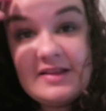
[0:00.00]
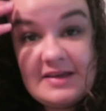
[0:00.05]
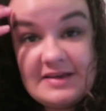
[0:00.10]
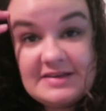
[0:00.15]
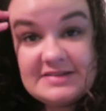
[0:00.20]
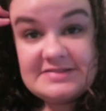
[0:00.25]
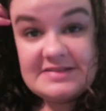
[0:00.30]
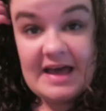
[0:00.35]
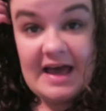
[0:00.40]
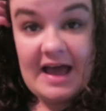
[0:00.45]
Like
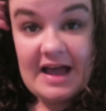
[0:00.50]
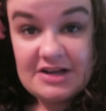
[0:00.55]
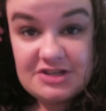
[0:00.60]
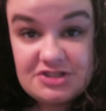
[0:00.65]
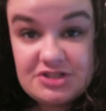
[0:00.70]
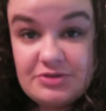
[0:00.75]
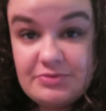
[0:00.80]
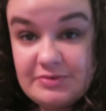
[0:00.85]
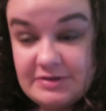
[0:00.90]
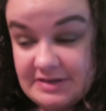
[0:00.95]
it's
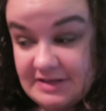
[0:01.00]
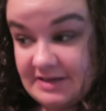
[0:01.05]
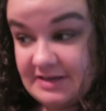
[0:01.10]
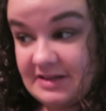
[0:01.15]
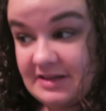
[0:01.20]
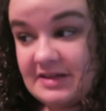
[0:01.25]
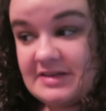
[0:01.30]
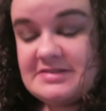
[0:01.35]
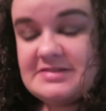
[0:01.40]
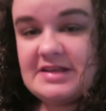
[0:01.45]
actually
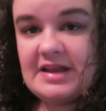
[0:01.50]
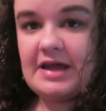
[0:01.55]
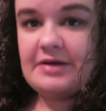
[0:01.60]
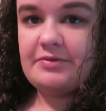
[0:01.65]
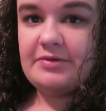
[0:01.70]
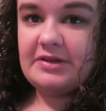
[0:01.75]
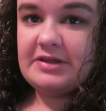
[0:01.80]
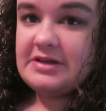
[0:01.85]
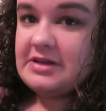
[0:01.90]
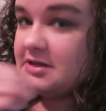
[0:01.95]
ridiculous, and I
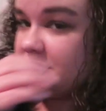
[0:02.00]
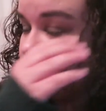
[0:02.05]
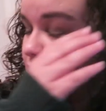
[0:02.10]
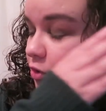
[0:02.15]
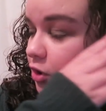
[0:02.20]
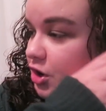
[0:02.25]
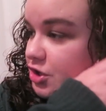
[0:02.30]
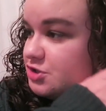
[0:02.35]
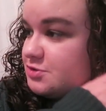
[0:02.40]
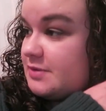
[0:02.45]
really need to
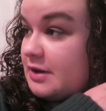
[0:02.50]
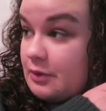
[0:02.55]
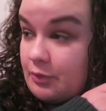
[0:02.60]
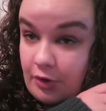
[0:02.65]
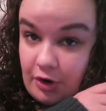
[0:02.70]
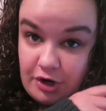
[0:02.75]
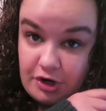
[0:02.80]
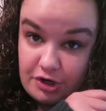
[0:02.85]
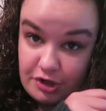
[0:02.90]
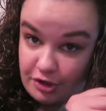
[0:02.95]
wash my
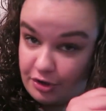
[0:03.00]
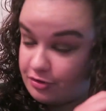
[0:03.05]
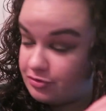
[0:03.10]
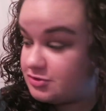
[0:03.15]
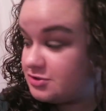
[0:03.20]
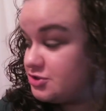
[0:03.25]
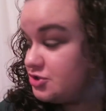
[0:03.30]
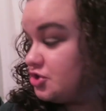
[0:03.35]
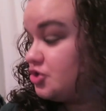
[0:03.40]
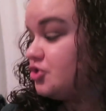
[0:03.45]
work
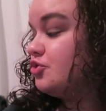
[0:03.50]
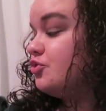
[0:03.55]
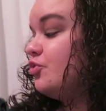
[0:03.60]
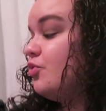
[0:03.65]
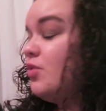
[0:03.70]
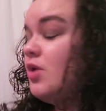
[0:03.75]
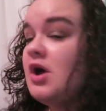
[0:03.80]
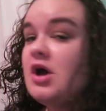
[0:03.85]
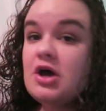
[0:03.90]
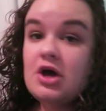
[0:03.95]
clothes
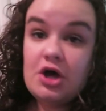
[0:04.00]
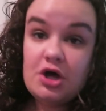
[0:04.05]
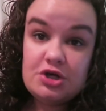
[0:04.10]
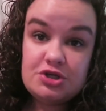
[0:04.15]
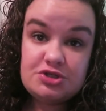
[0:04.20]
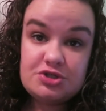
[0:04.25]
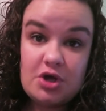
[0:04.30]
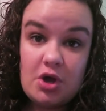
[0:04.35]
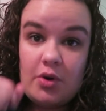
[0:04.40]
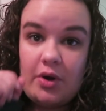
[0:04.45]
too.
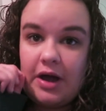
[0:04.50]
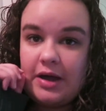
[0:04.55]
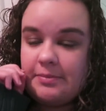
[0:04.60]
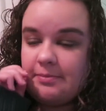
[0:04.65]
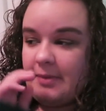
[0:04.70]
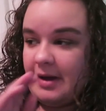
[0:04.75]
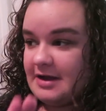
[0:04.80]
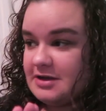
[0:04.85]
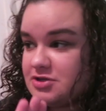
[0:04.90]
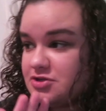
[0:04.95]
So I
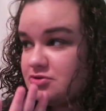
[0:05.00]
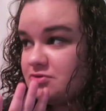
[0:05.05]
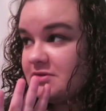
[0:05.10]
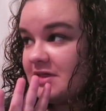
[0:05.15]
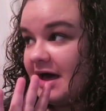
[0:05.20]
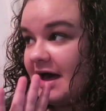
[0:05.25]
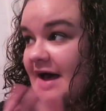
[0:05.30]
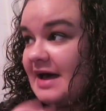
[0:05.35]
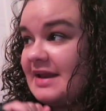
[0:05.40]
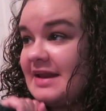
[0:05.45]
might do
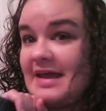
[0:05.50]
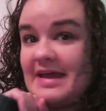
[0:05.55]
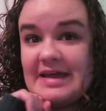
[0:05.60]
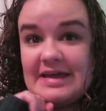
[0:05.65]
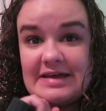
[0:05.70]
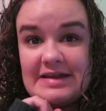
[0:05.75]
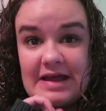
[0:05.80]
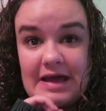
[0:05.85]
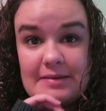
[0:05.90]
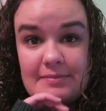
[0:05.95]
that
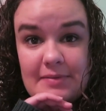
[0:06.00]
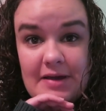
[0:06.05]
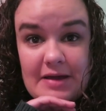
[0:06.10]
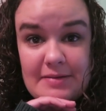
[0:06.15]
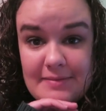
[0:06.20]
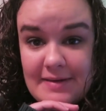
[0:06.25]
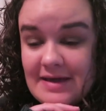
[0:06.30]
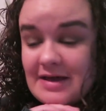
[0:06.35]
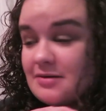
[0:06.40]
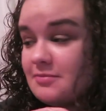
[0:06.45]
and I
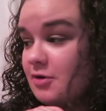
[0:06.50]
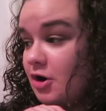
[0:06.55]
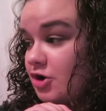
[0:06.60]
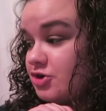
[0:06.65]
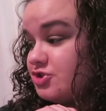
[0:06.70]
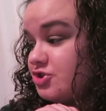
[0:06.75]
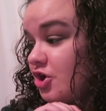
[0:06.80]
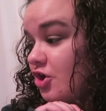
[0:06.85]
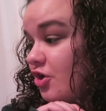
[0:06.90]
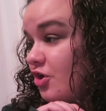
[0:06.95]
might make a
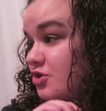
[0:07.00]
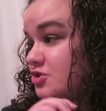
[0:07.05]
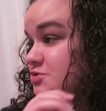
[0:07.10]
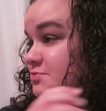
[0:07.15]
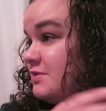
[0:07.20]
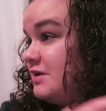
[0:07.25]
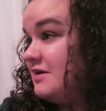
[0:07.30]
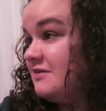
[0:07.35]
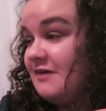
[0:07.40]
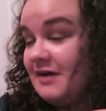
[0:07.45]
montage,
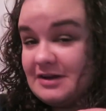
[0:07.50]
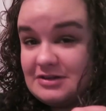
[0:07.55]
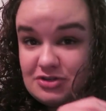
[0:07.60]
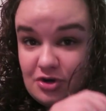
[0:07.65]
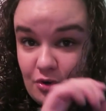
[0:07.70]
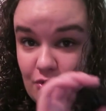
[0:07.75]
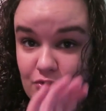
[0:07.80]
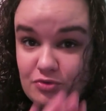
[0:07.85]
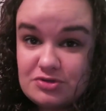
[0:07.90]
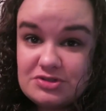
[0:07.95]
but if I
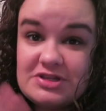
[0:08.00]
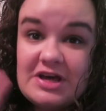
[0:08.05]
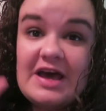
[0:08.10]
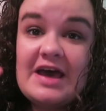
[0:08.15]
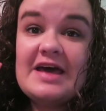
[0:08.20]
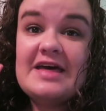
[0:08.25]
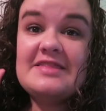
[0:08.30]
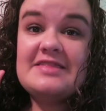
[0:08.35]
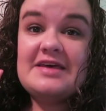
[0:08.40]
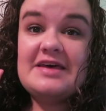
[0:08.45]
don't,
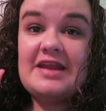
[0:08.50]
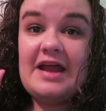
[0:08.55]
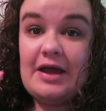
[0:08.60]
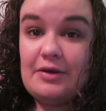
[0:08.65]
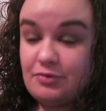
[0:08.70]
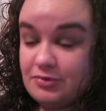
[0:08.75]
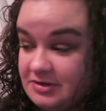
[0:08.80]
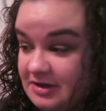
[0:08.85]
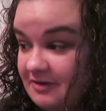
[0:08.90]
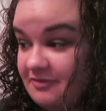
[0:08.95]
then I
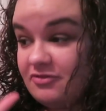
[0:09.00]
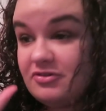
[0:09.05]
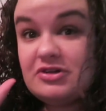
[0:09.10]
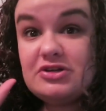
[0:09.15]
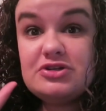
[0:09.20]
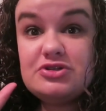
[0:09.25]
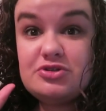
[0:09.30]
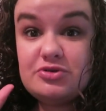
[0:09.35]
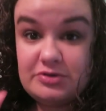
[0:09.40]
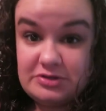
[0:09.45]
will
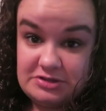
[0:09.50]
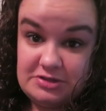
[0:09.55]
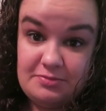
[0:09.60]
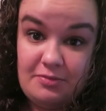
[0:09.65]
definitely do it